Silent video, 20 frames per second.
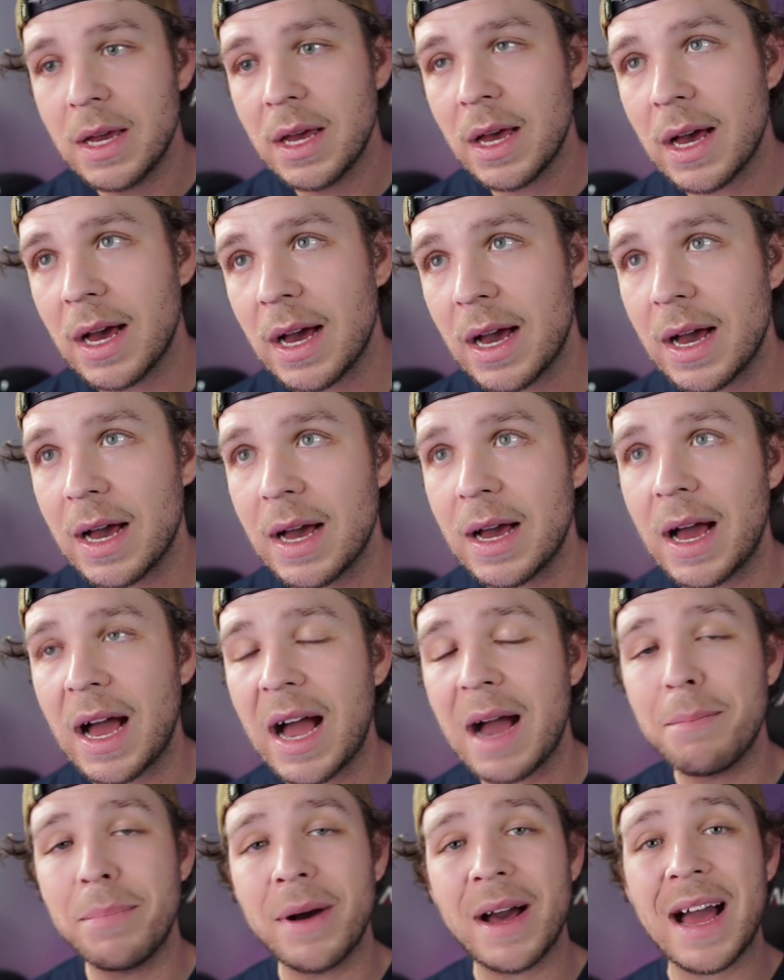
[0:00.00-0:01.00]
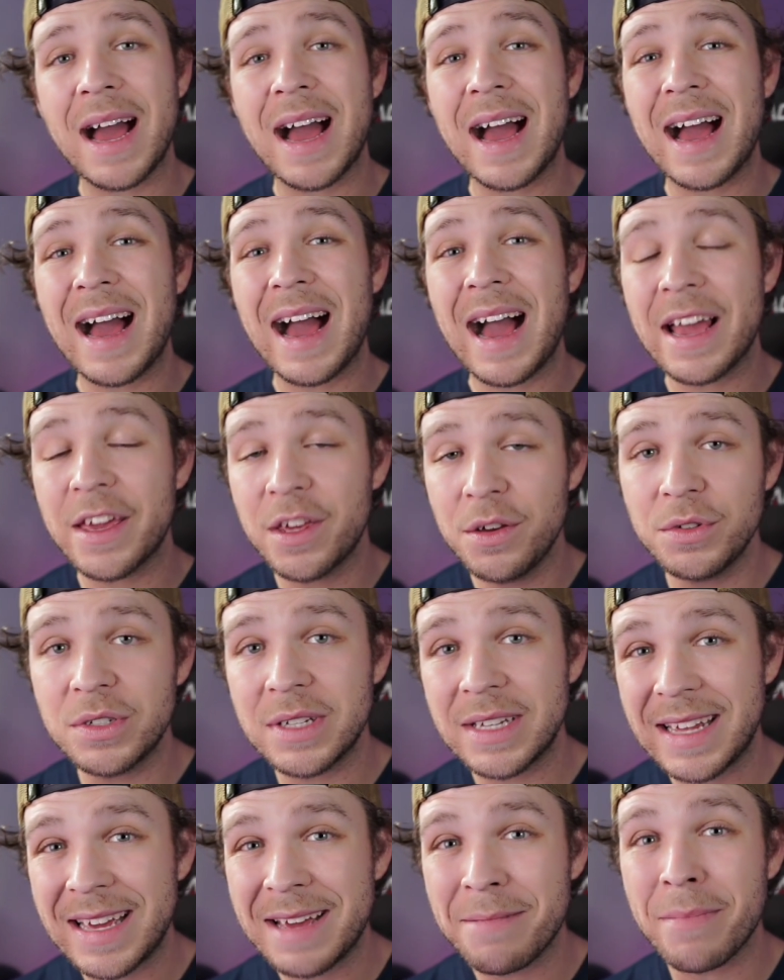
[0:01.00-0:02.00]
But I use
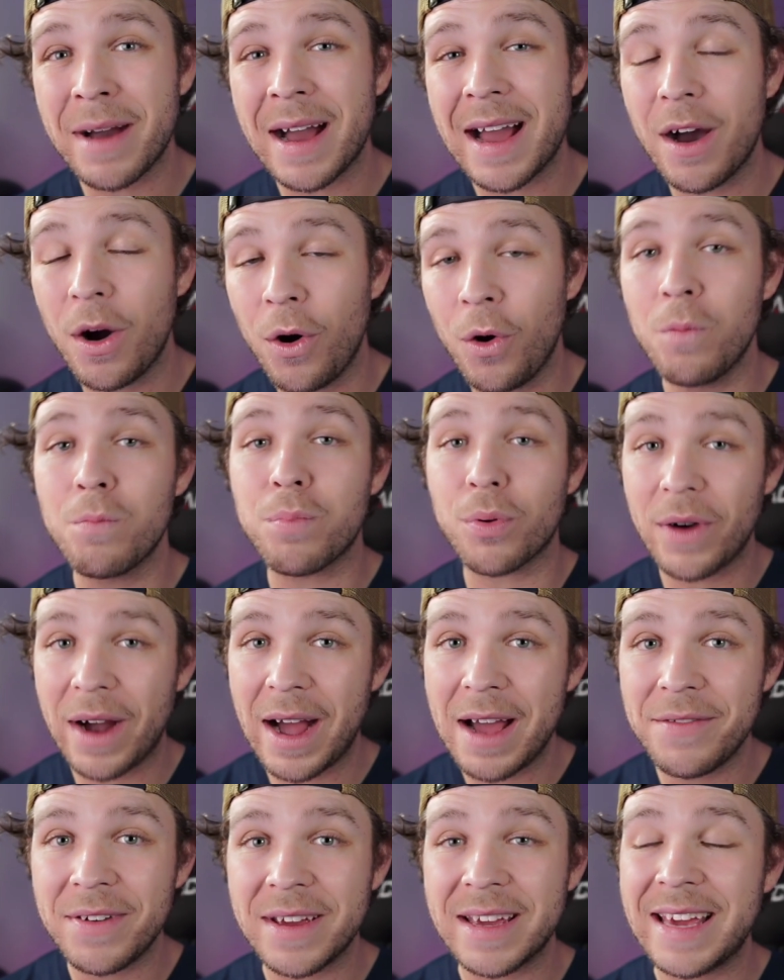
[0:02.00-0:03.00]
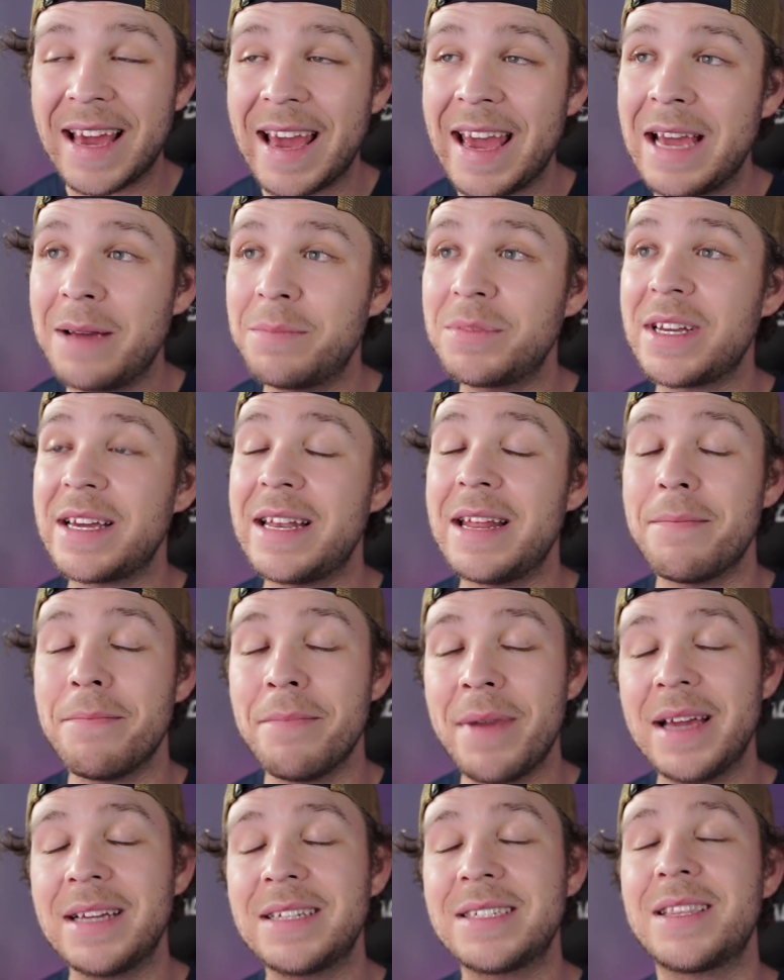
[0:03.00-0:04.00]
it in my own private games, and it
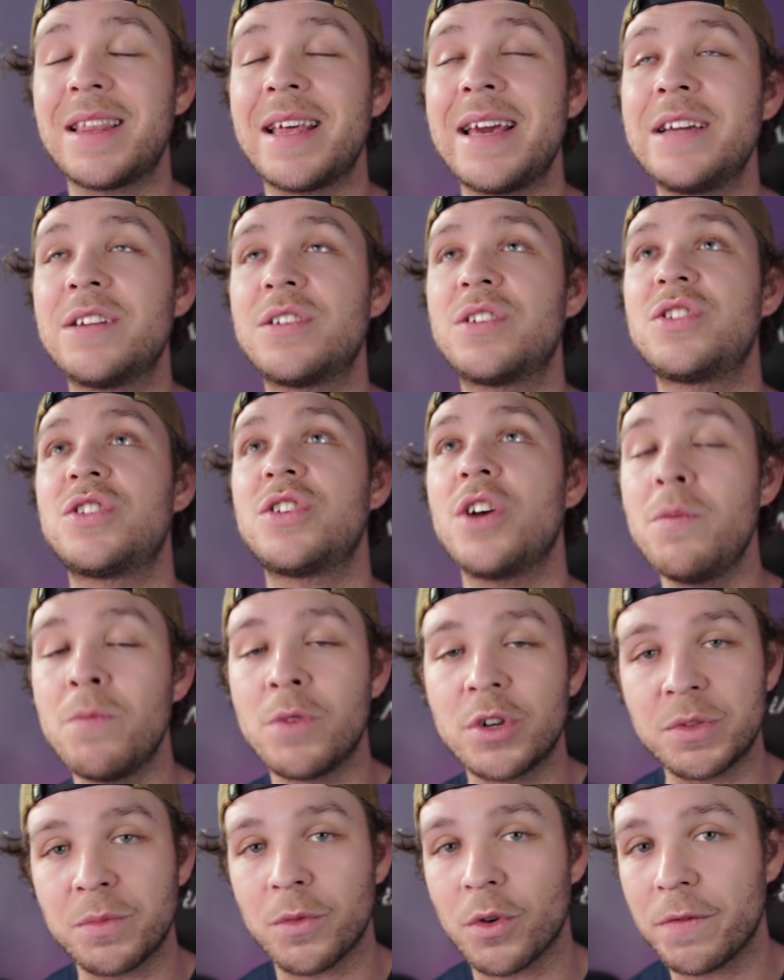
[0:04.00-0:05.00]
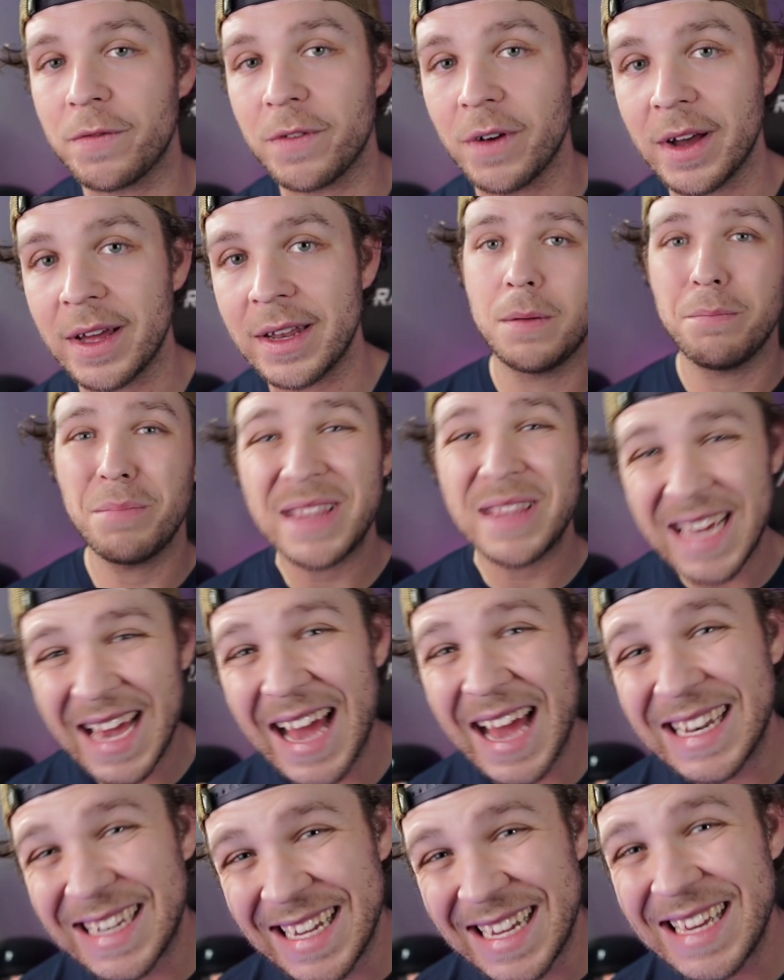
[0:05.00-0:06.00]
makes things so much more fun. But the
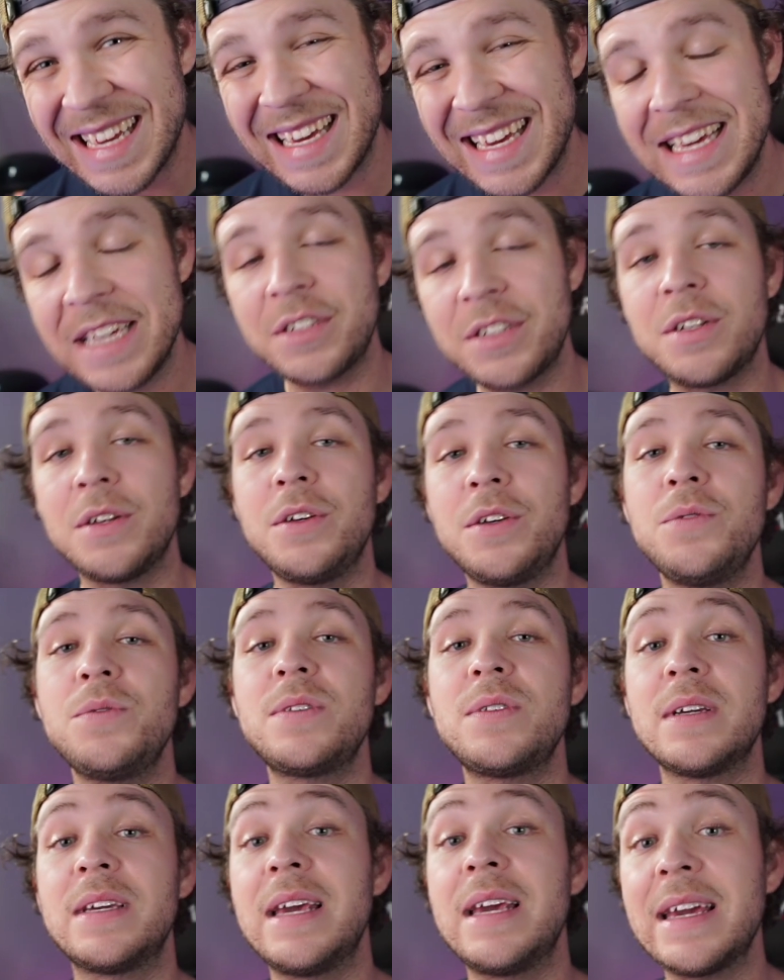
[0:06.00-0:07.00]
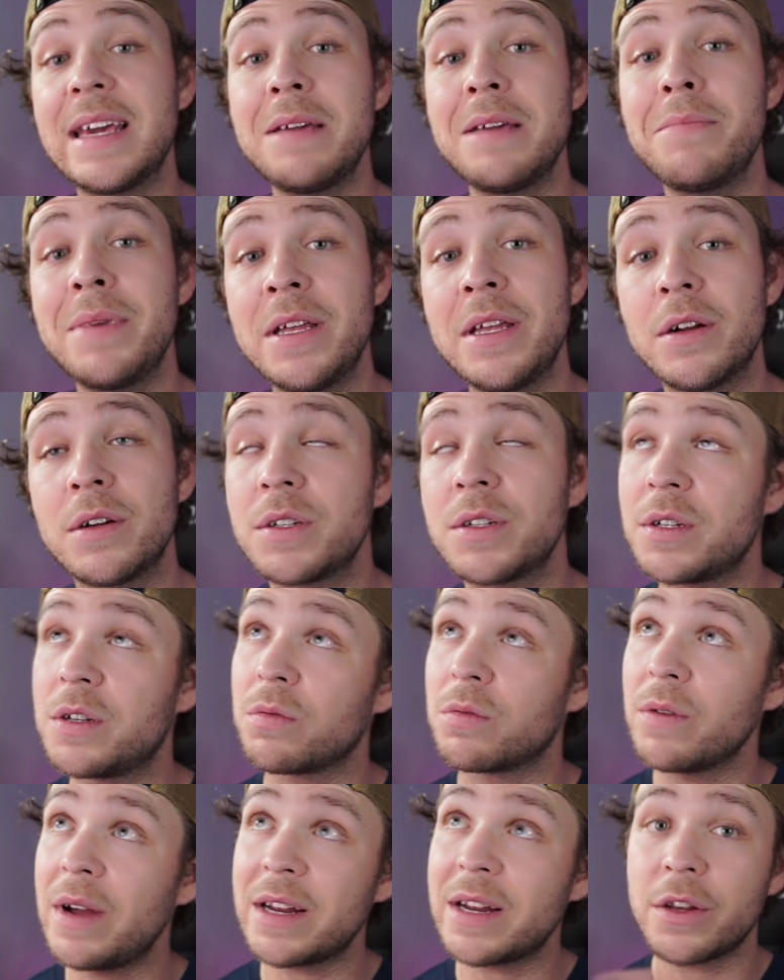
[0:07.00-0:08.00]
idea is to use the kicking meter to
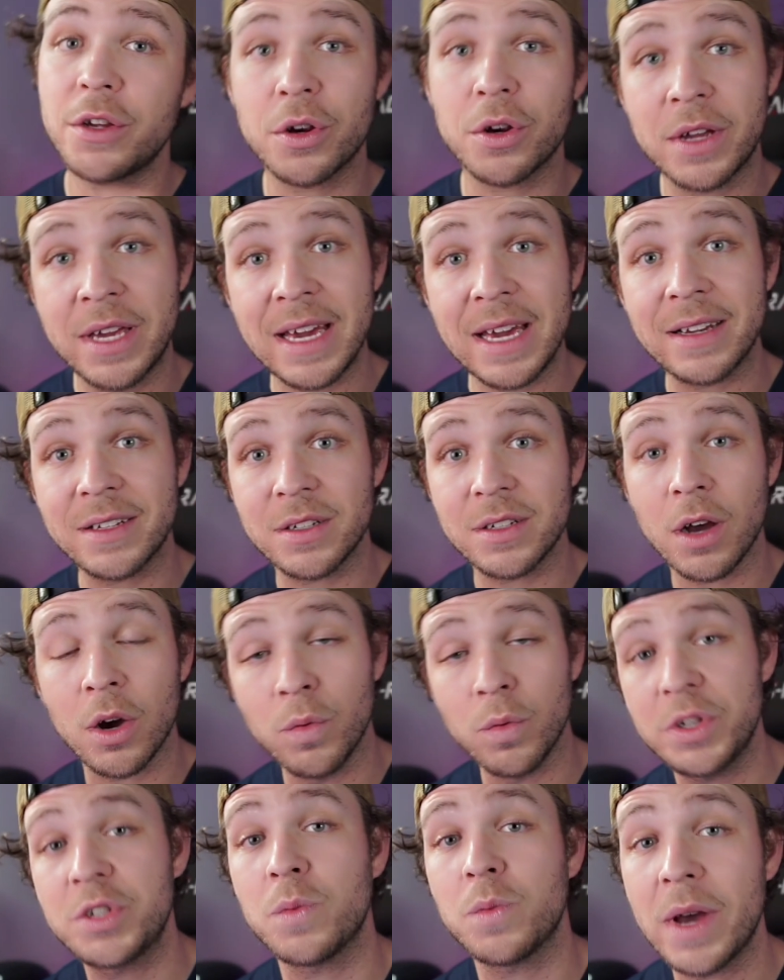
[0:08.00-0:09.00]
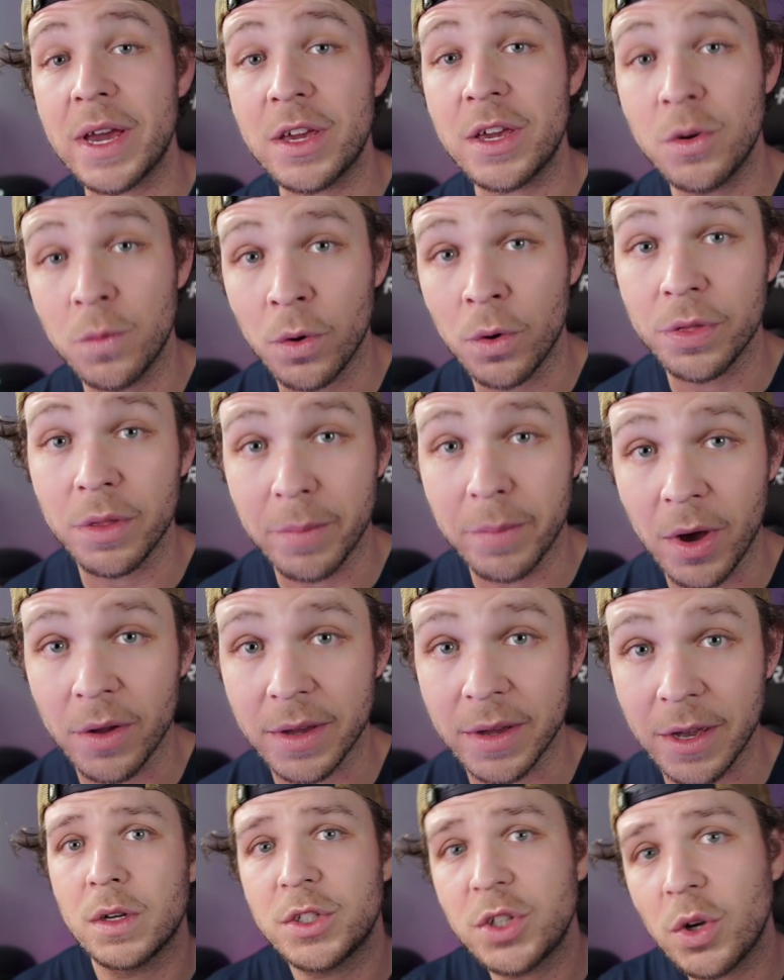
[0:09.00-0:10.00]
direct your kicks on which way you want the ball to
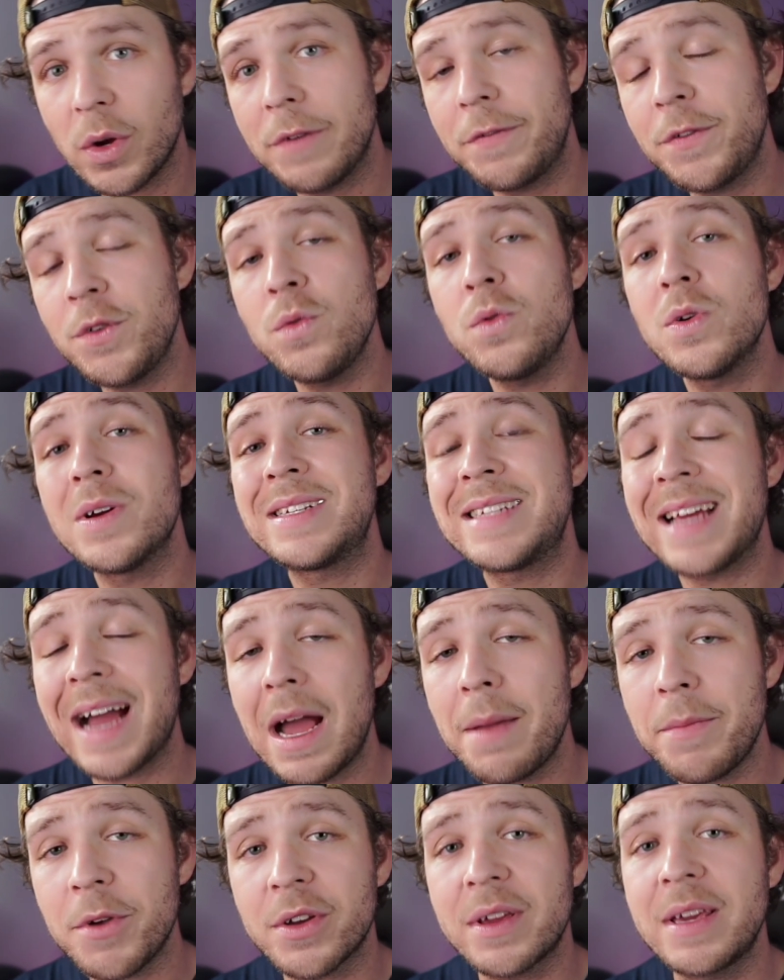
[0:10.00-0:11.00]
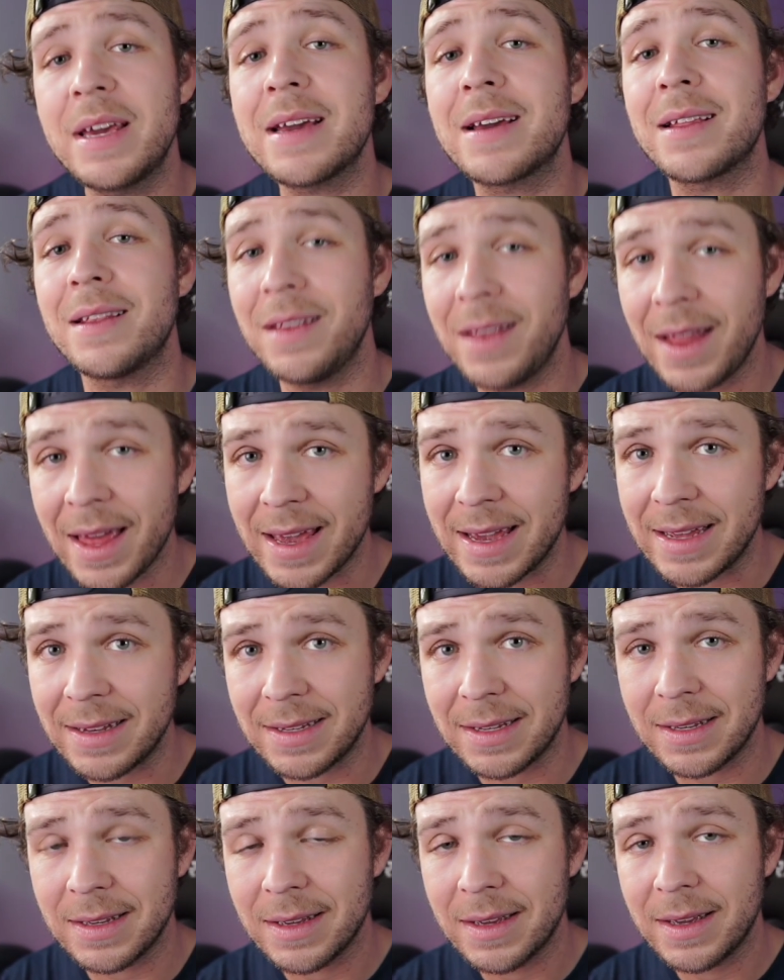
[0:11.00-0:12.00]
go. So if you time your kick
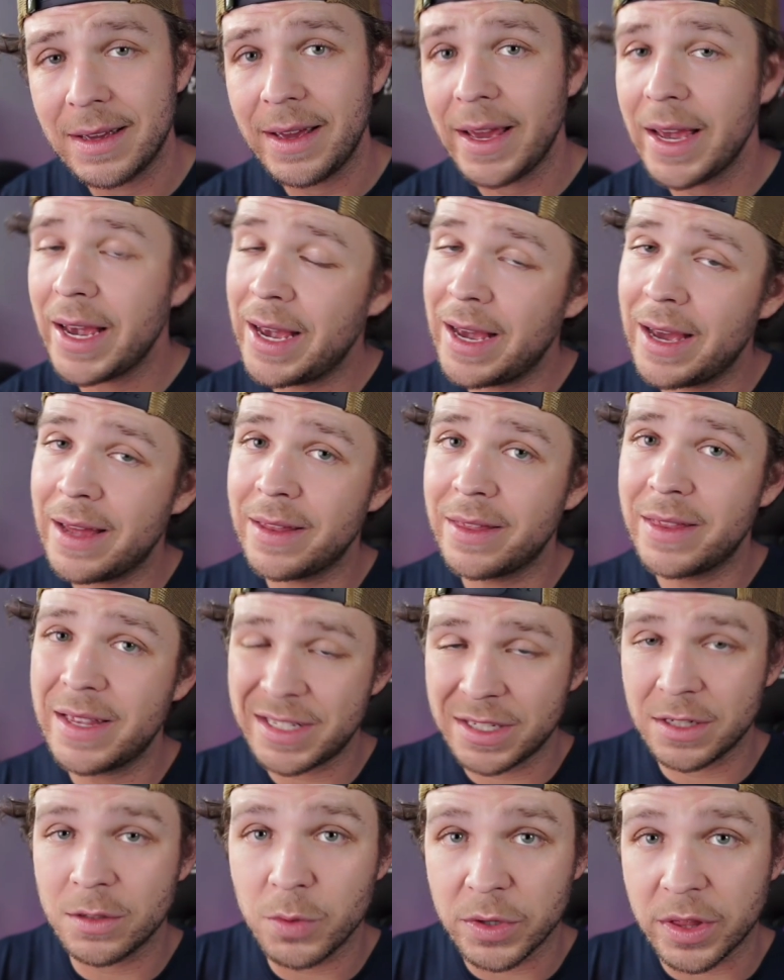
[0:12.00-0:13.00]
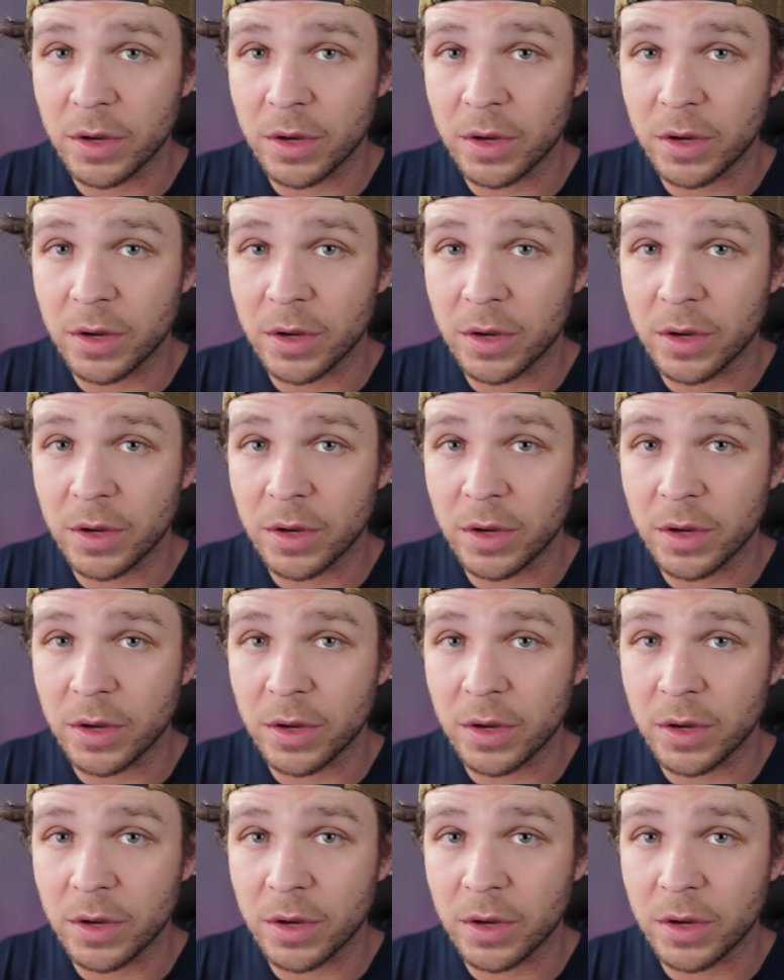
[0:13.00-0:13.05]
late, and this is with a